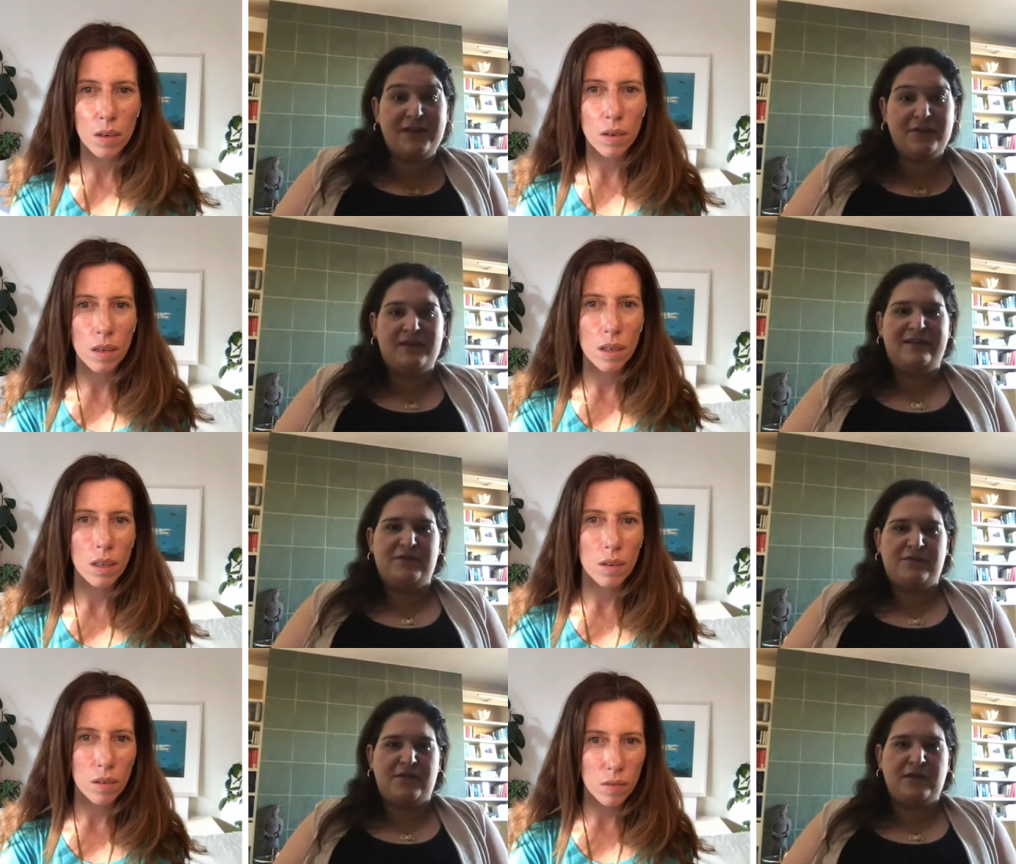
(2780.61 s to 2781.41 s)
Speaker 1: You can
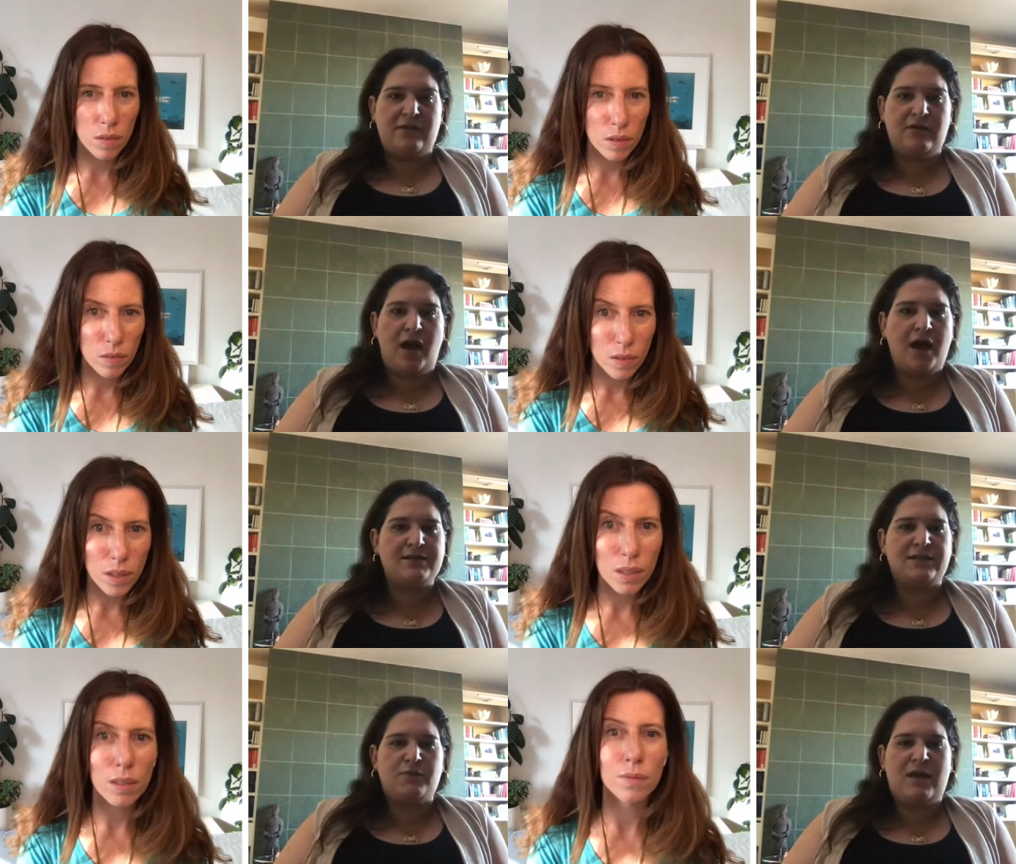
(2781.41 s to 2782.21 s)
give it very low
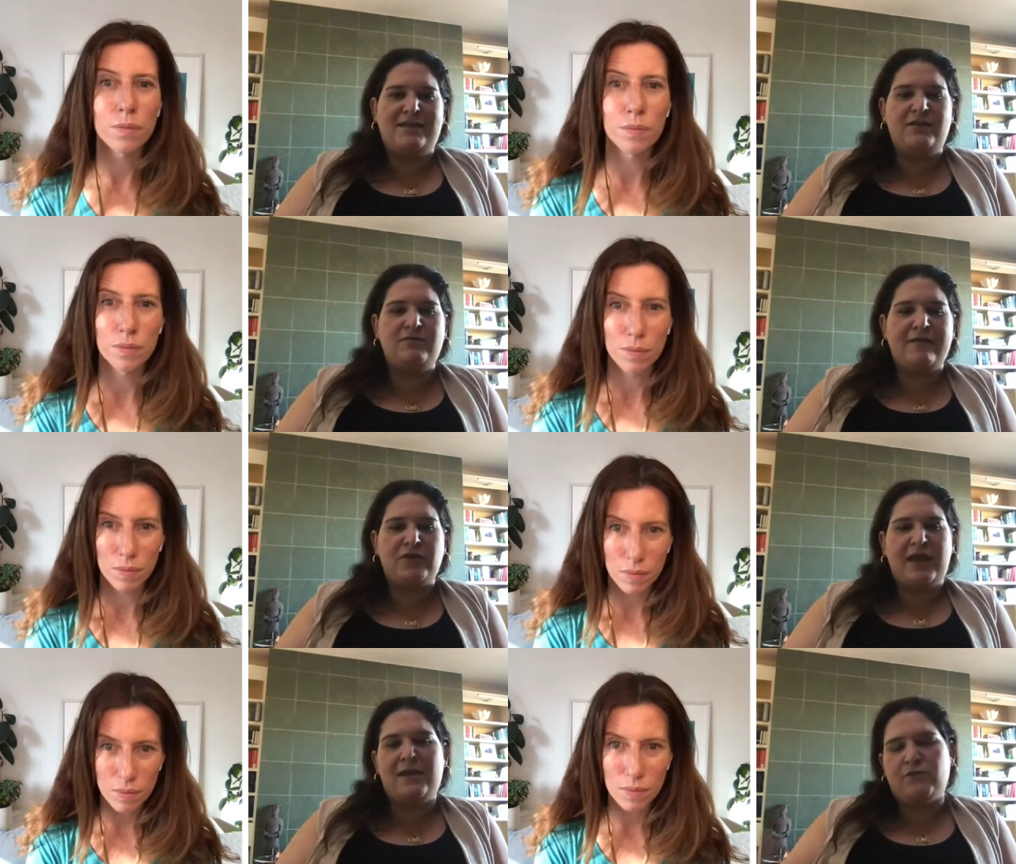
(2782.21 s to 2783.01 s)
cost in a way that you
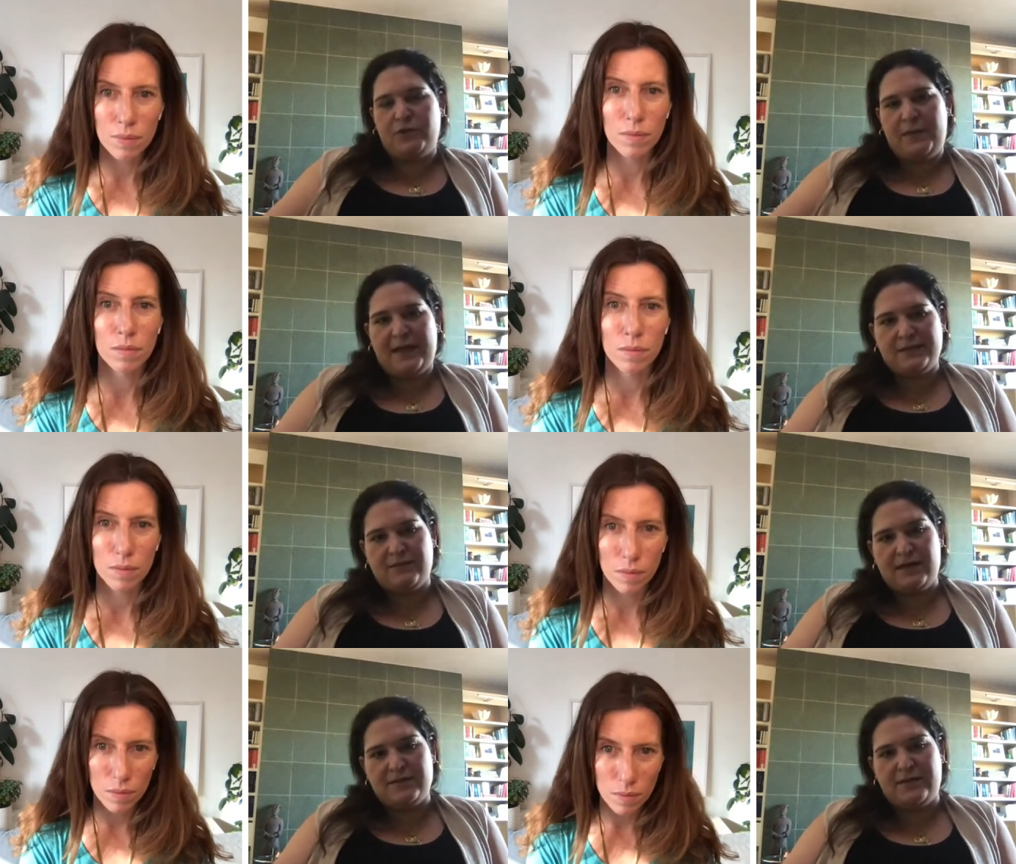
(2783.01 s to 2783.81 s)
never can where you're paying
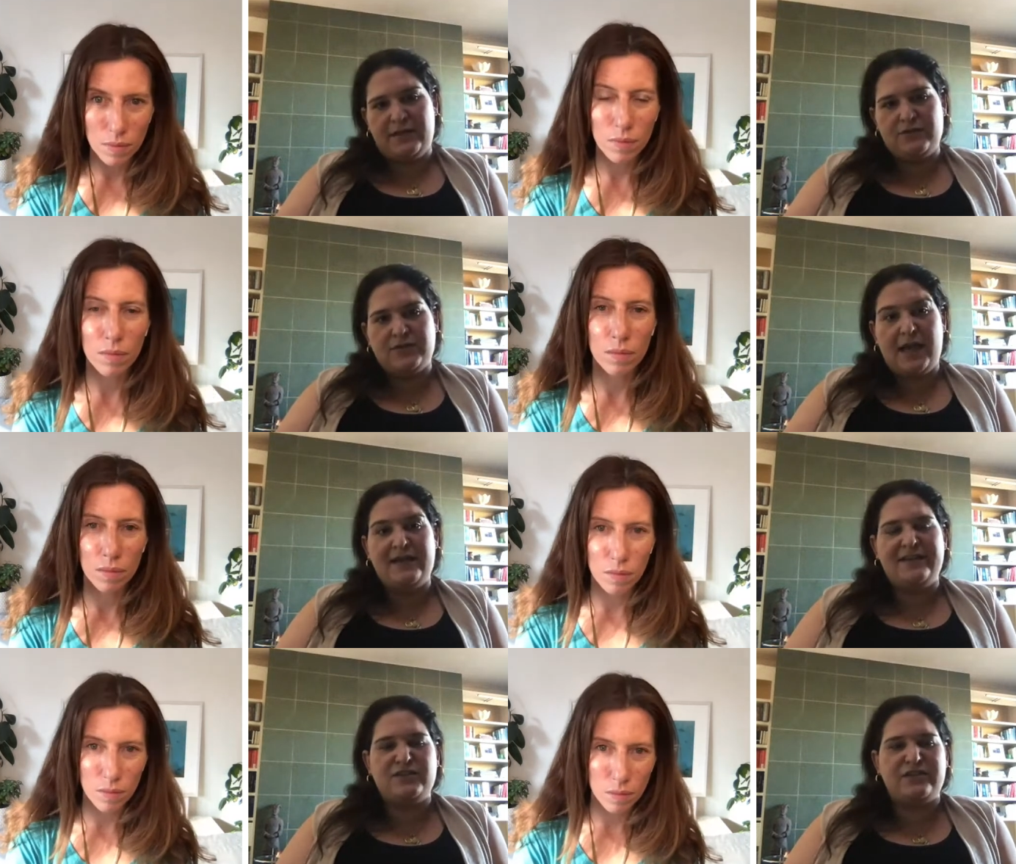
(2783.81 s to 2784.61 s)
someone else on the other
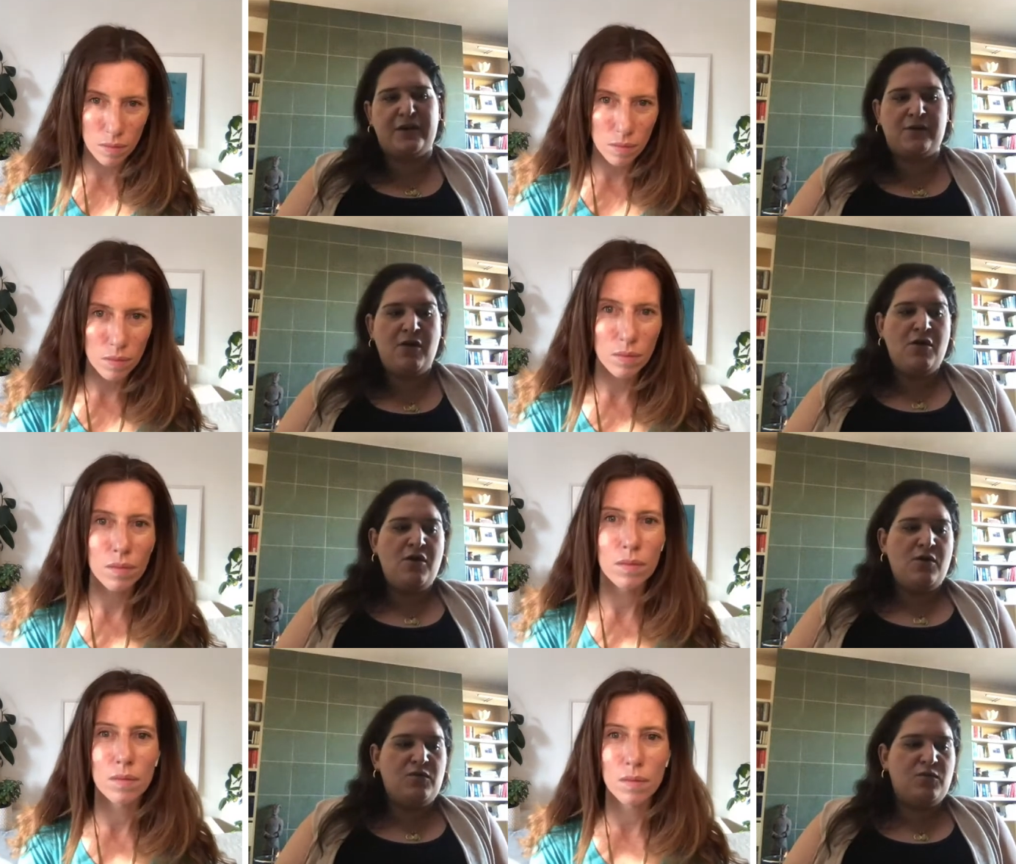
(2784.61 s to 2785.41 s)
side. And so
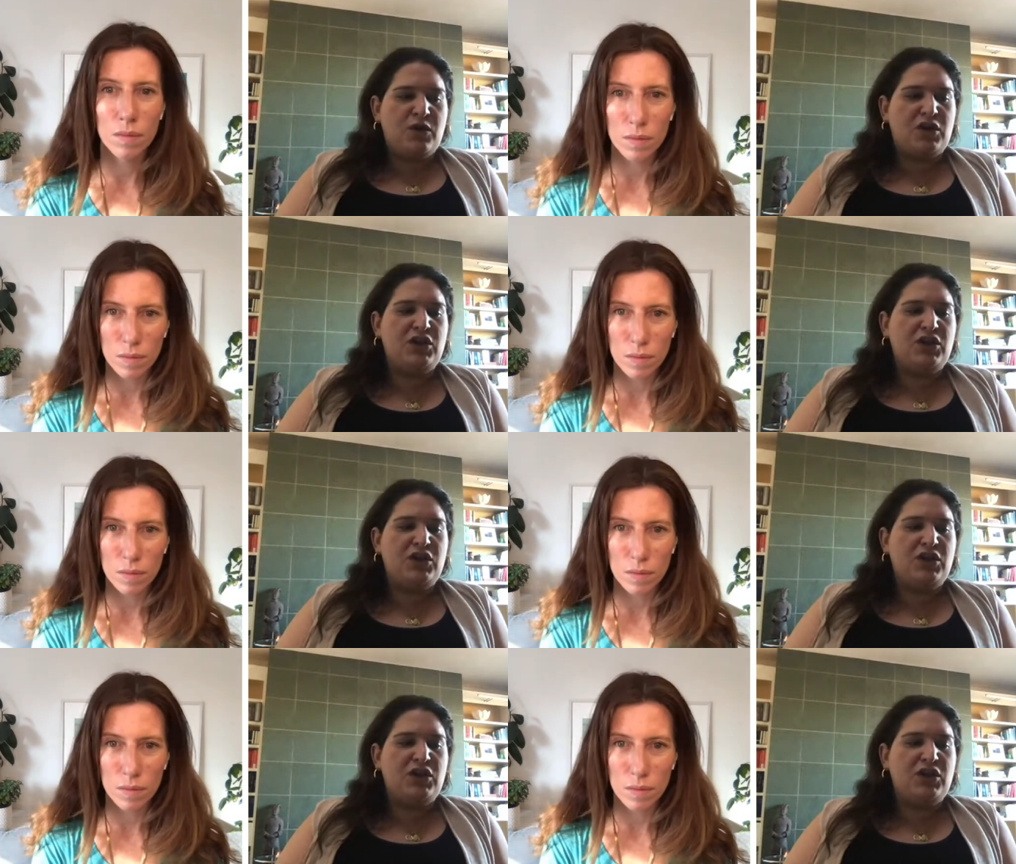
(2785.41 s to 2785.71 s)
we're